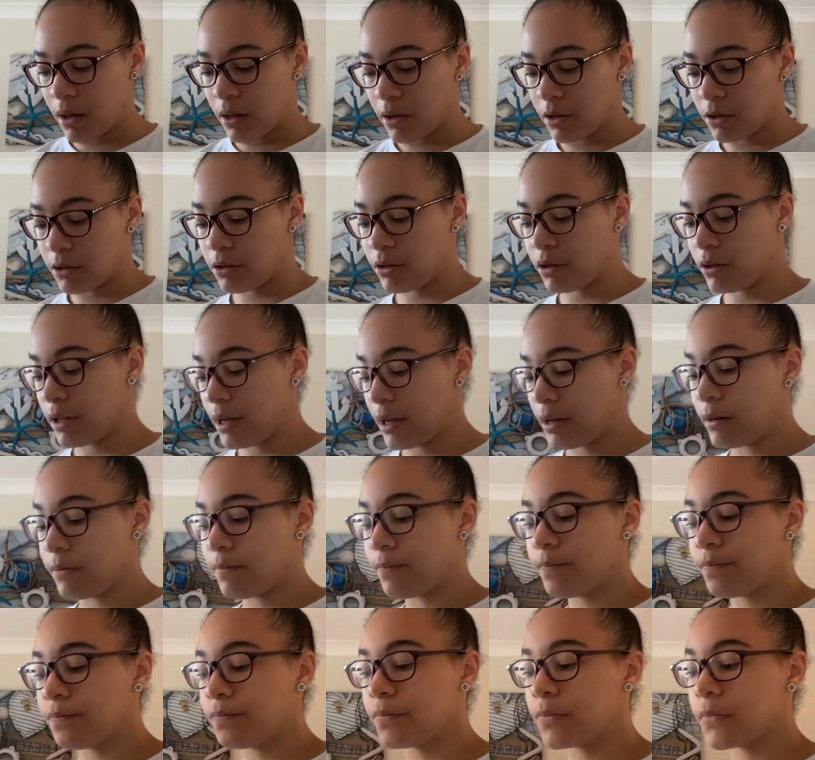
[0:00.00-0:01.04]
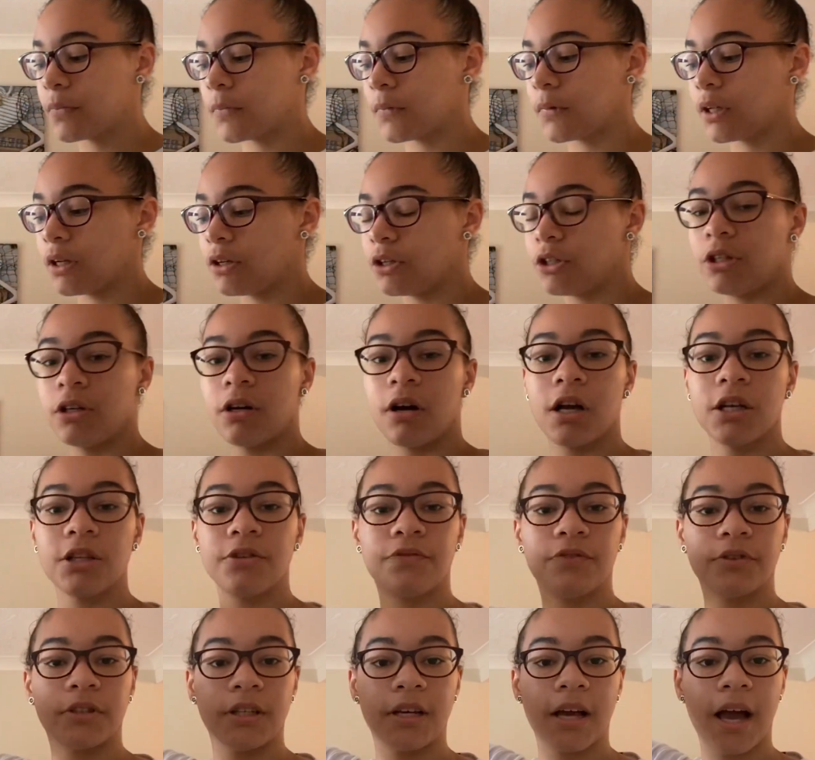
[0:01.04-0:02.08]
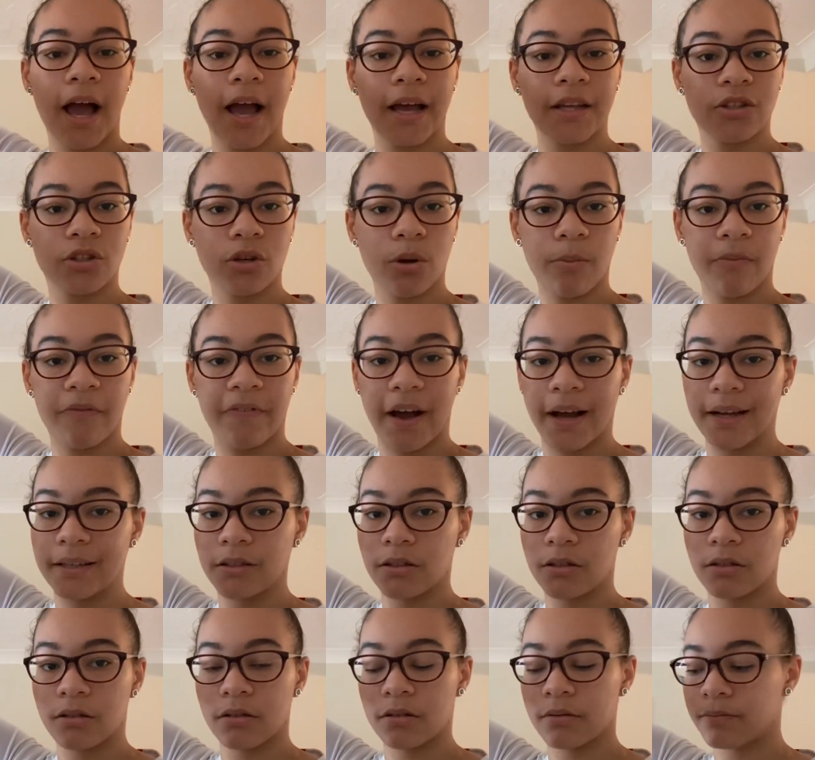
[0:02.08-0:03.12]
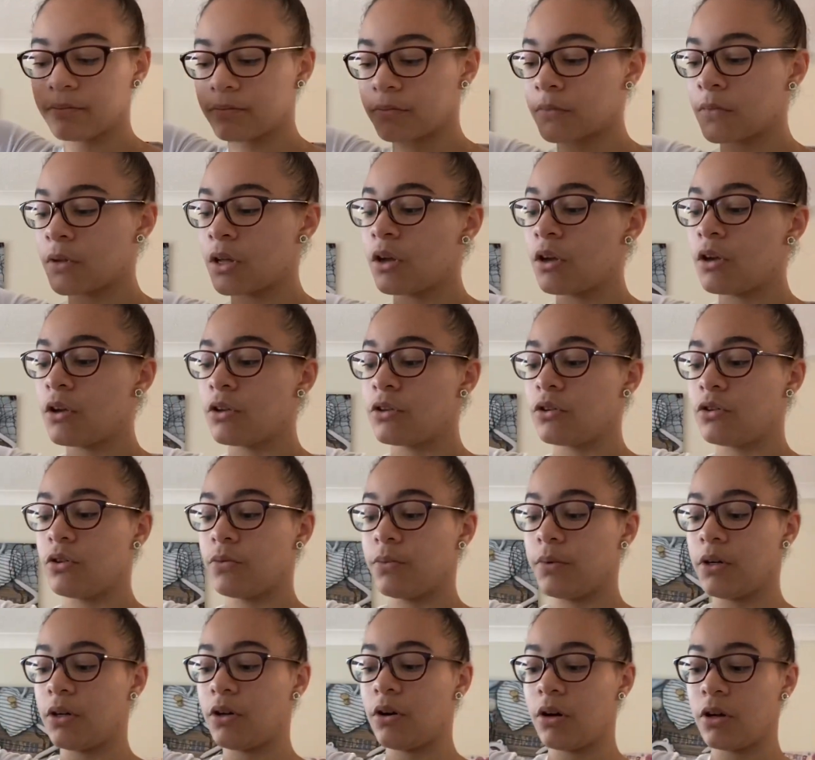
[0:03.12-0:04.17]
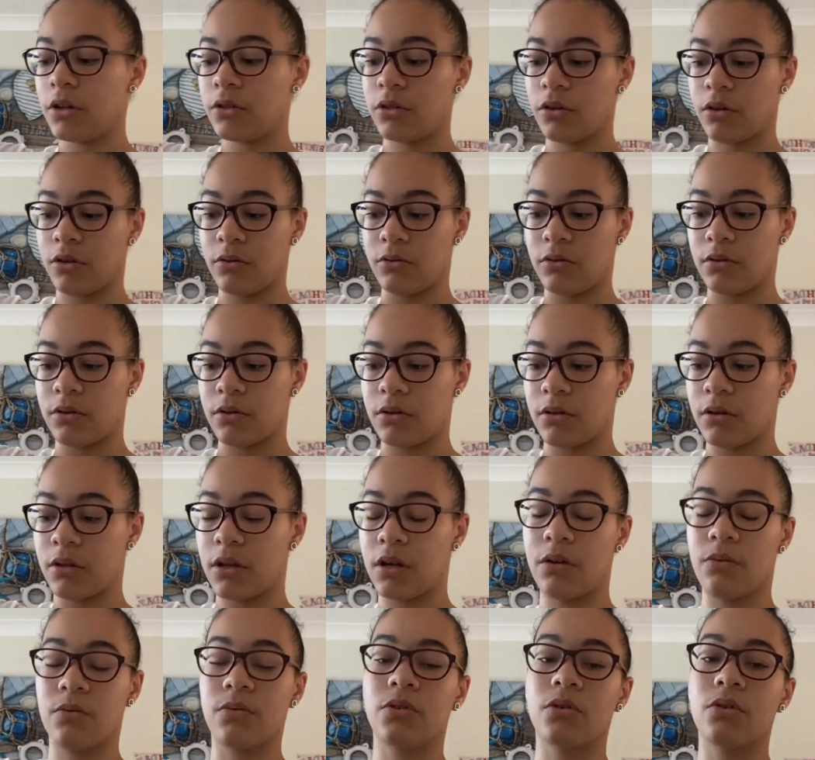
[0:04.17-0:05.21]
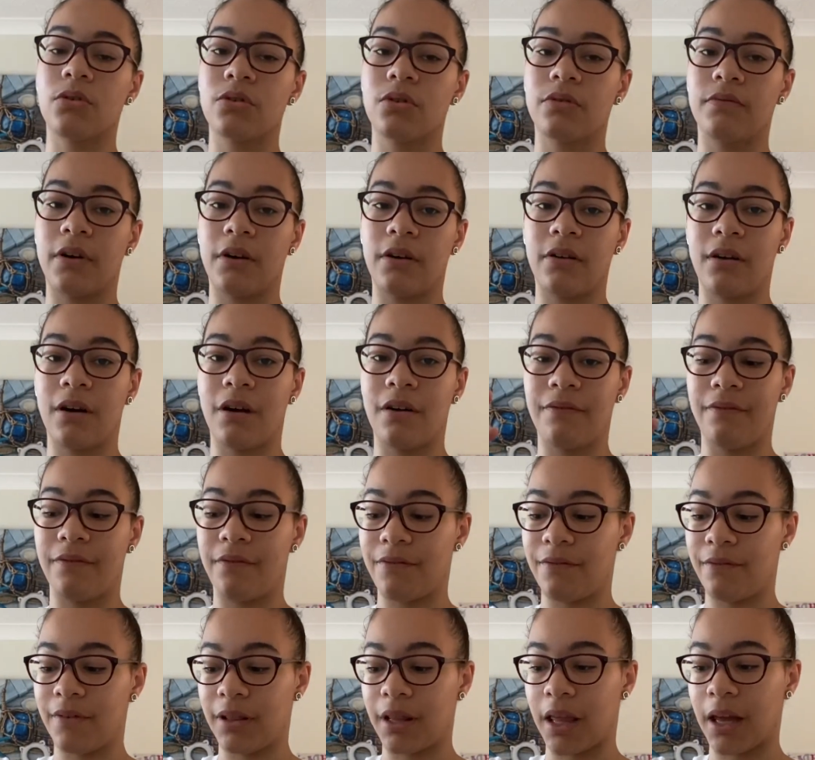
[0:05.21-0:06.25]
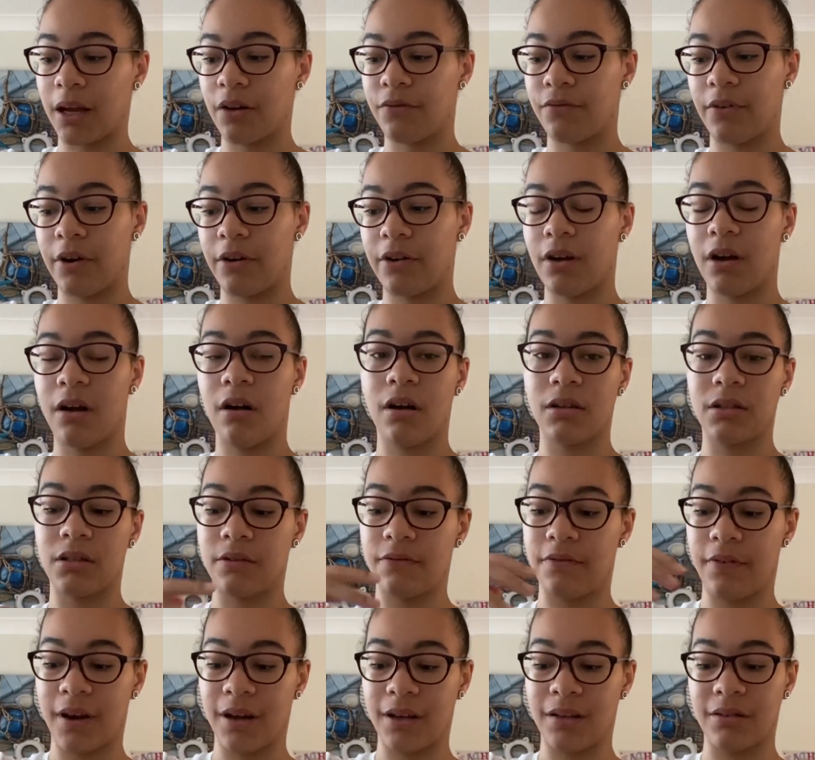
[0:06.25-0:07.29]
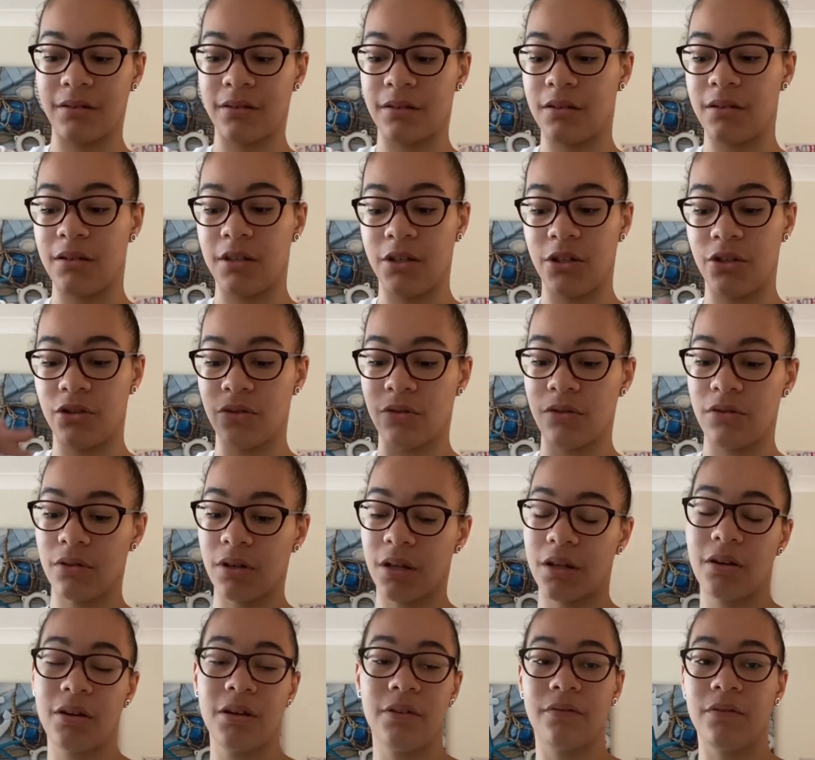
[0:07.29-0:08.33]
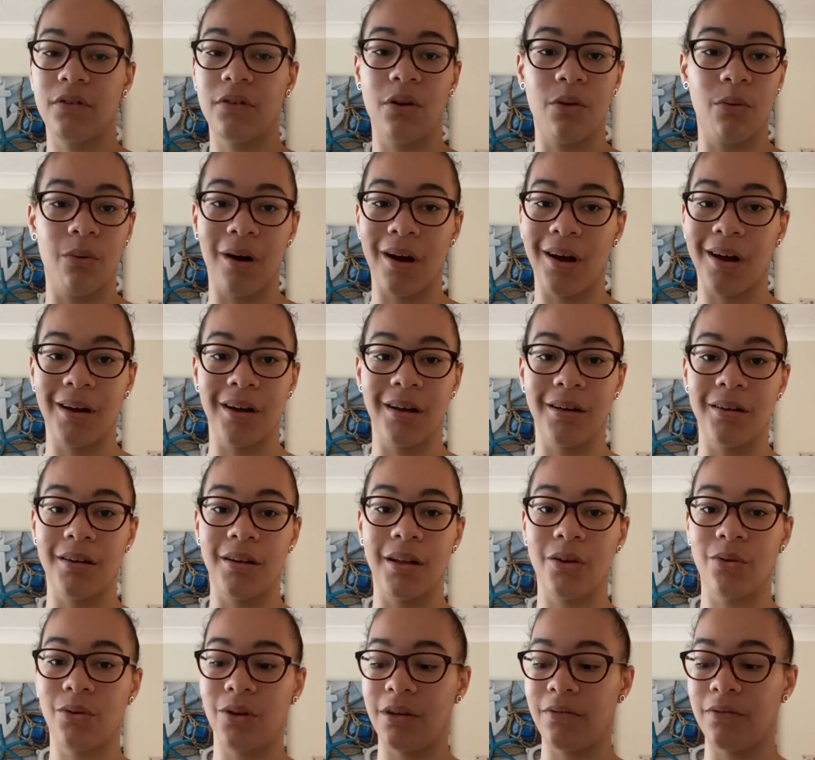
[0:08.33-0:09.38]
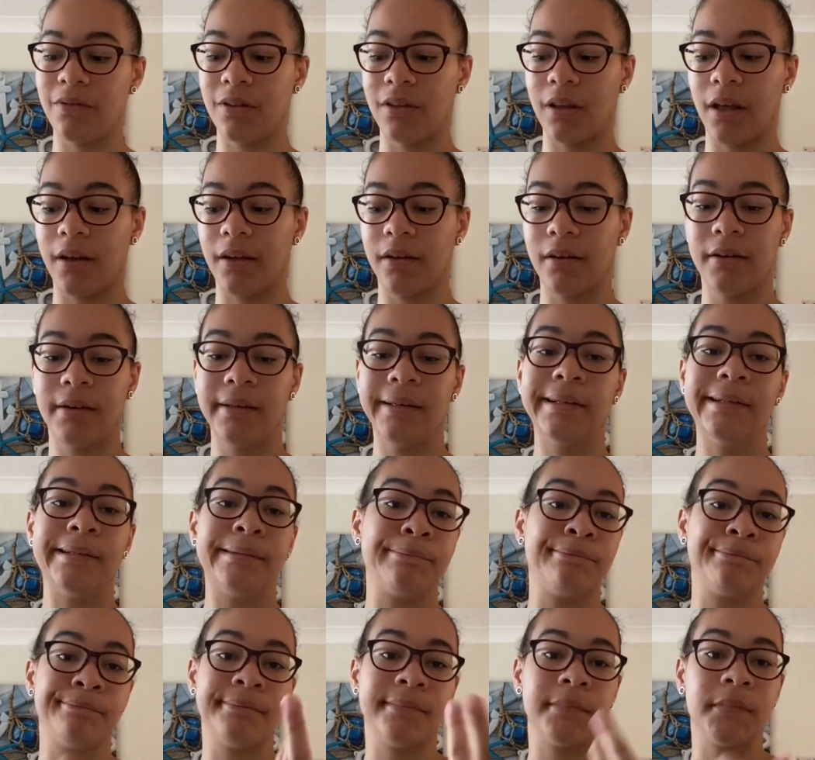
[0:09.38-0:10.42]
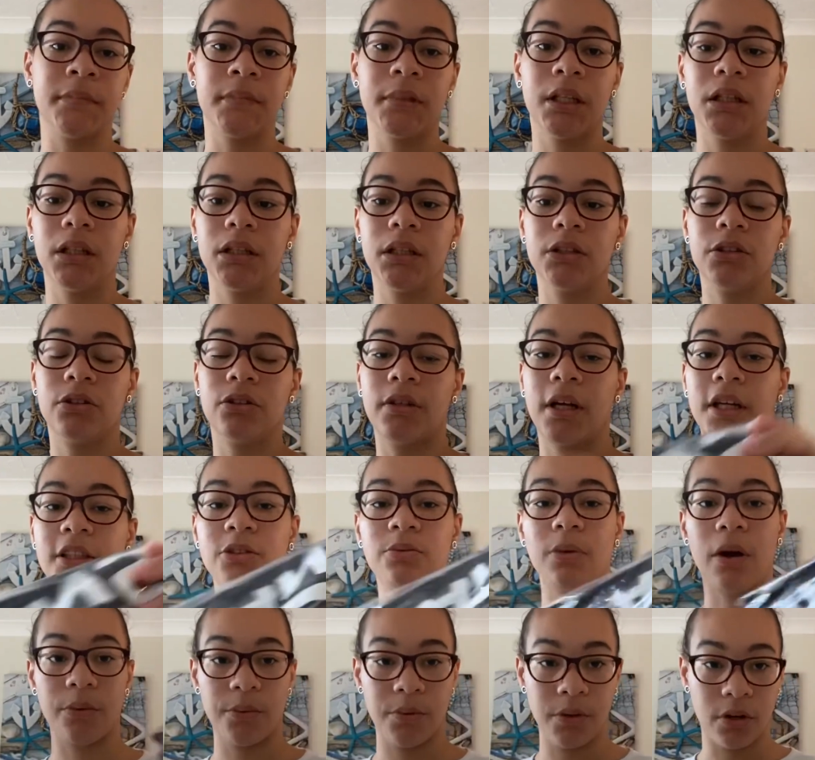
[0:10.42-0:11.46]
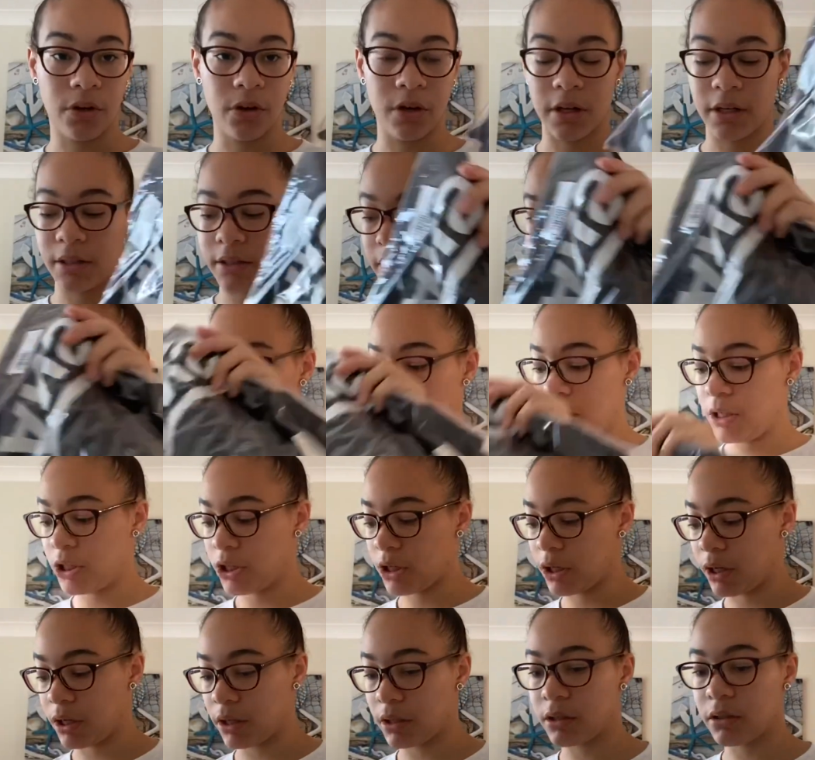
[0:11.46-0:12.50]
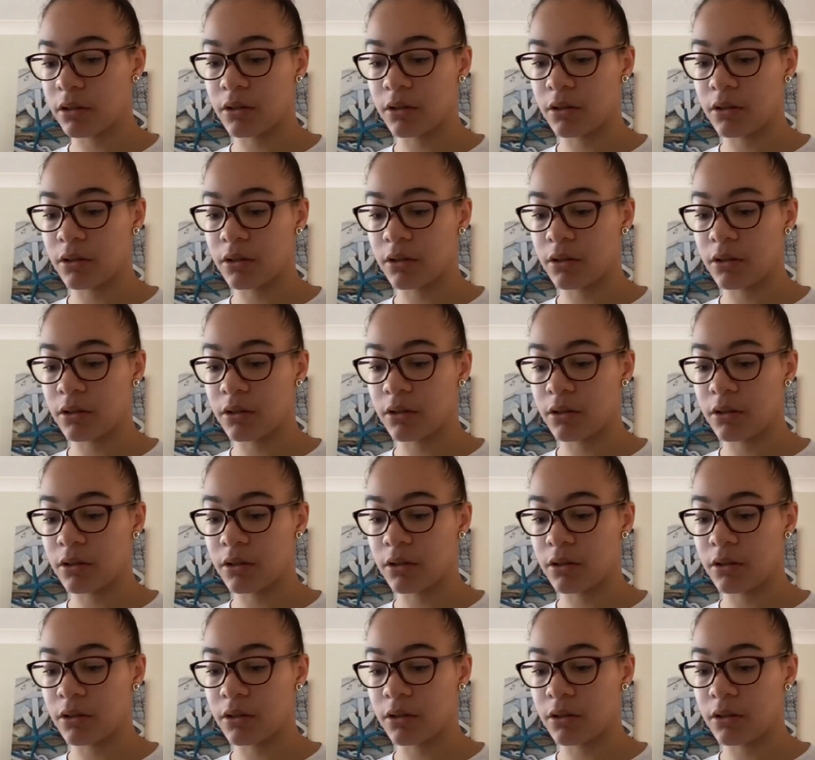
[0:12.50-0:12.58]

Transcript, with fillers: So then she asked for the high top Vans. So we got her those. It was also very, like, very hard to find these shoes. I don't even know why. And they're not even, like... So that's why we got her the t-shirt.